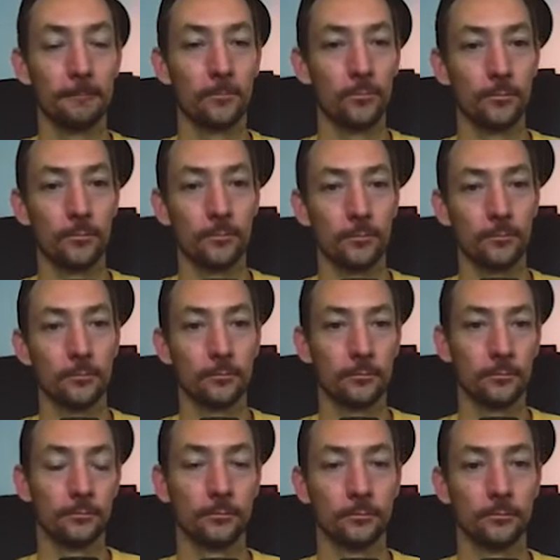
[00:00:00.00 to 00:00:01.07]

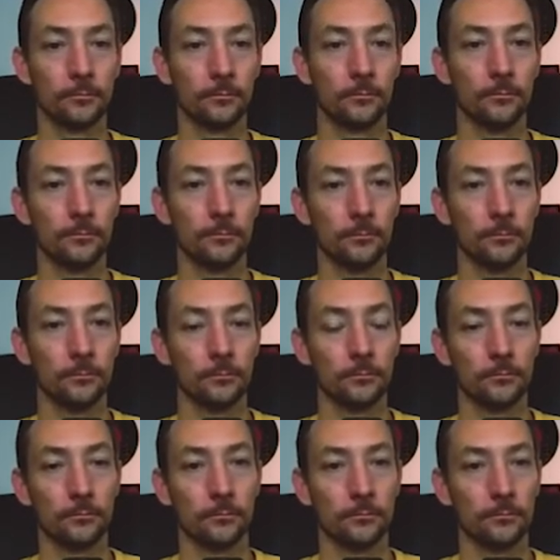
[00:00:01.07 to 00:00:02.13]

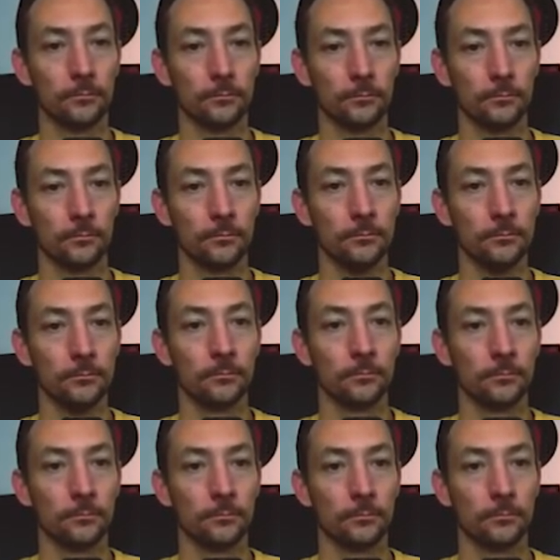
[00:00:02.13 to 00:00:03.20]

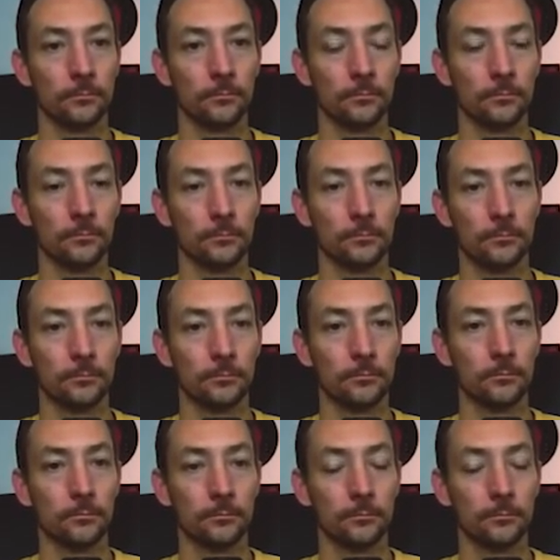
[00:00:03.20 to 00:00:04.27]

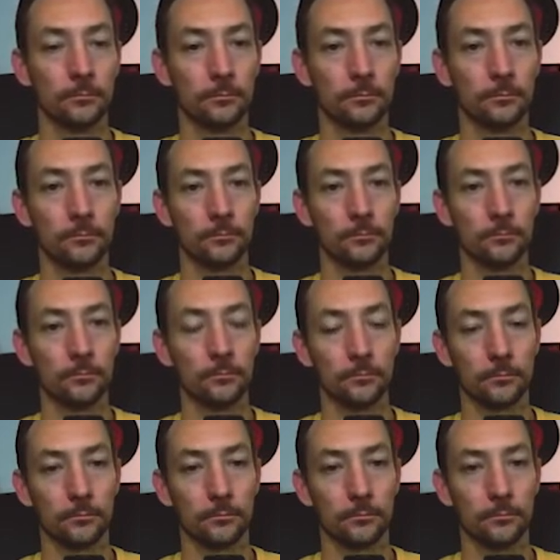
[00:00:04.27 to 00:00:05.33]

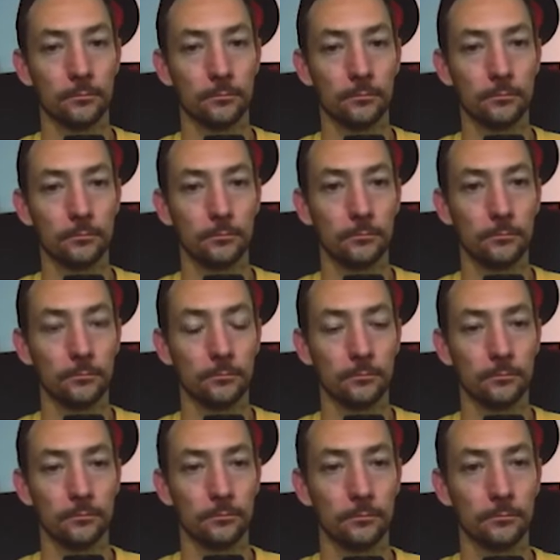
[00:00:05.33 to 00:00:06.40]

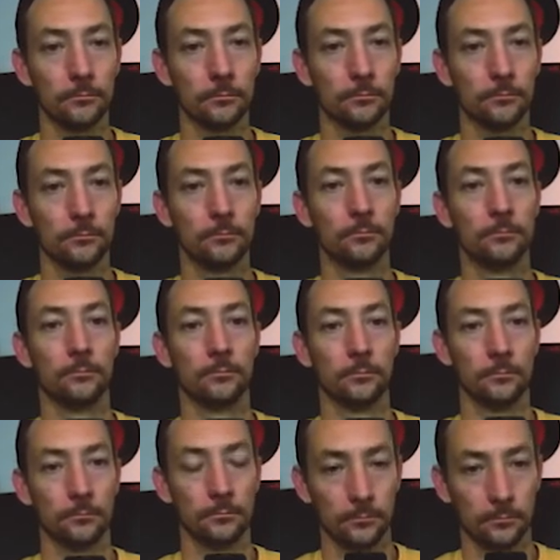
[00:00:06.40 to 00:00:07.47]

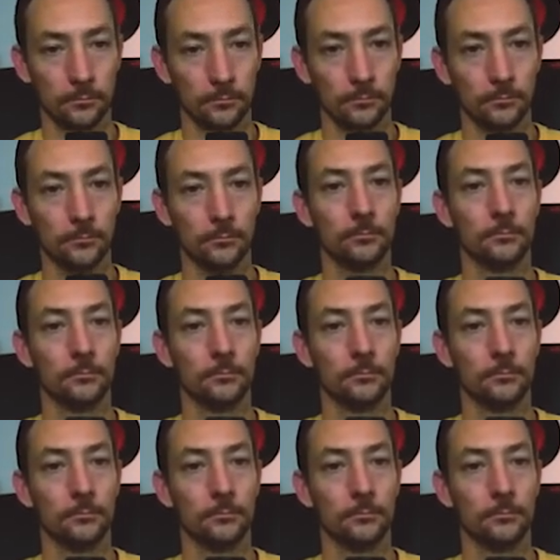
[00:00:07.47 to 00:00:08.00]
No words are spoken by the person on screen.